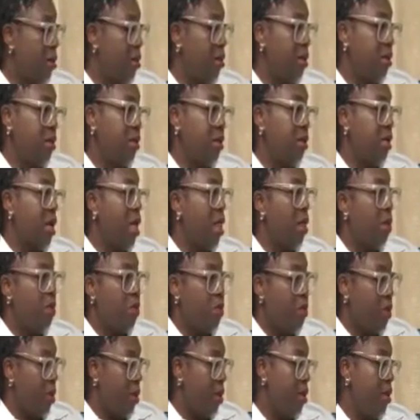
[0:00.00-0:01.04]
just help
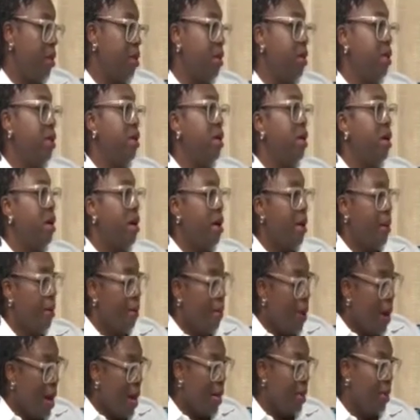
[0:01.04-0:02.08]
with the
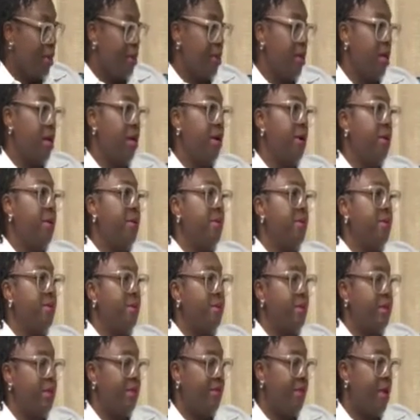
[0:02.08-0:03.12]
bad,
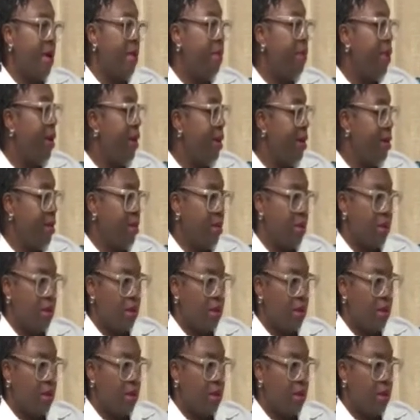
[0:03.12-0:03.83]
severe pain.